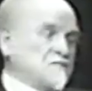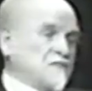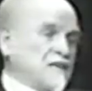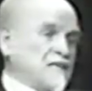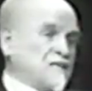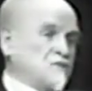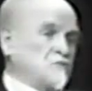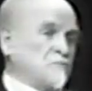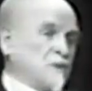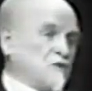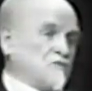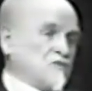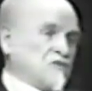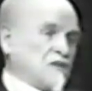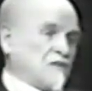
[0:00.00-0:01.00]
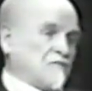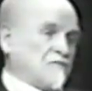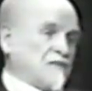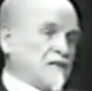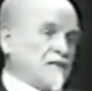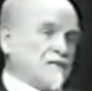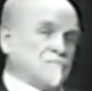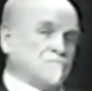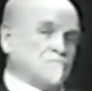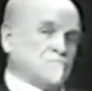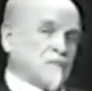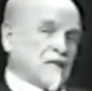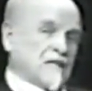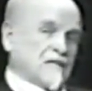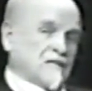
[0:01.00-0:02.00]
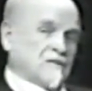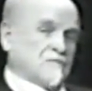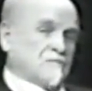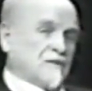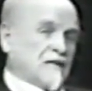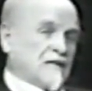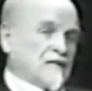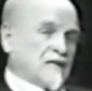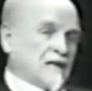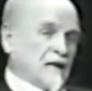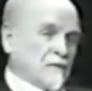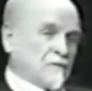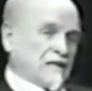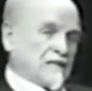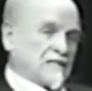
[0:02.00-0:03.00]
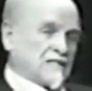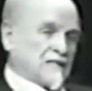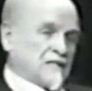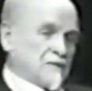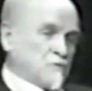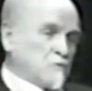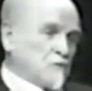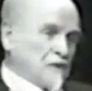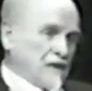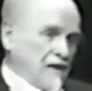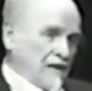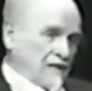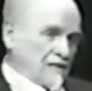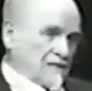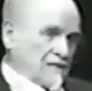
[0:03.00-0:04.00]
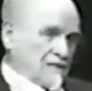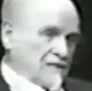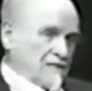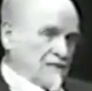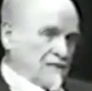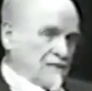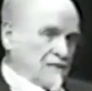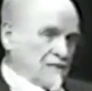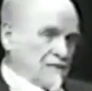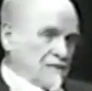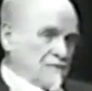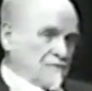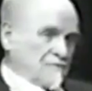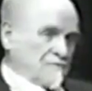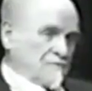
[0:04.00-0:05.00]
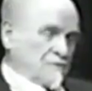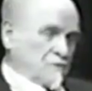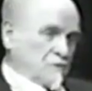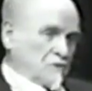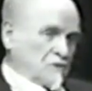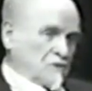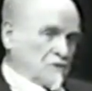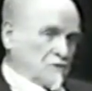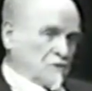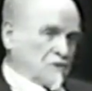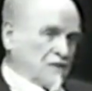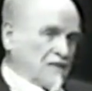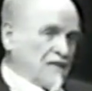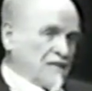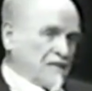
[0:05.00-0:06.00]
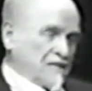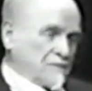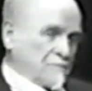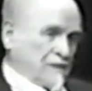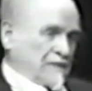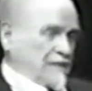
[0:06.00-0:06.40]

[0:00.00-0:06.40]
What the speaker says: this is very superficial, very, how I can say, nuclear. Not clear,